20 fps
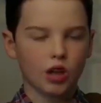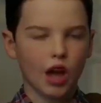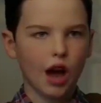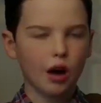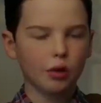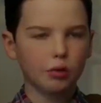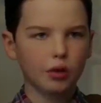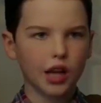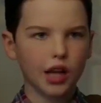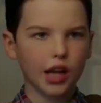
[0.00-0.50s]

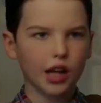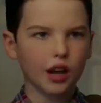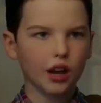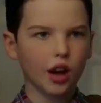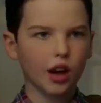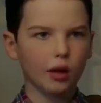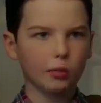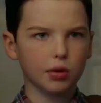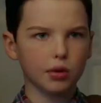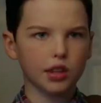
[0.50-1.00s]
How
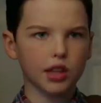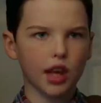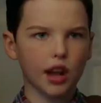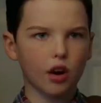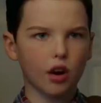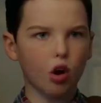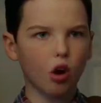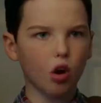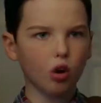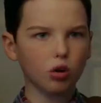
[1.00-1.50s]
can I with
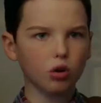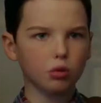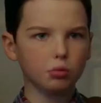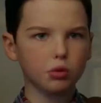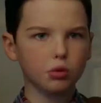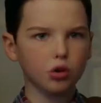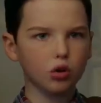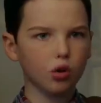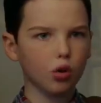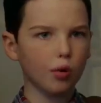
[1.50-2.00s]
that
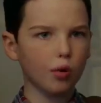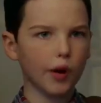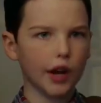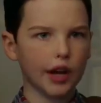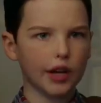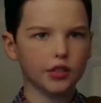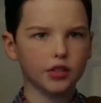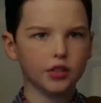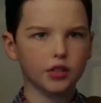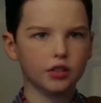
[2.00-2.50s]
horrible
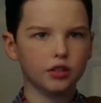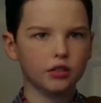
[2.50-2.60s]
noise?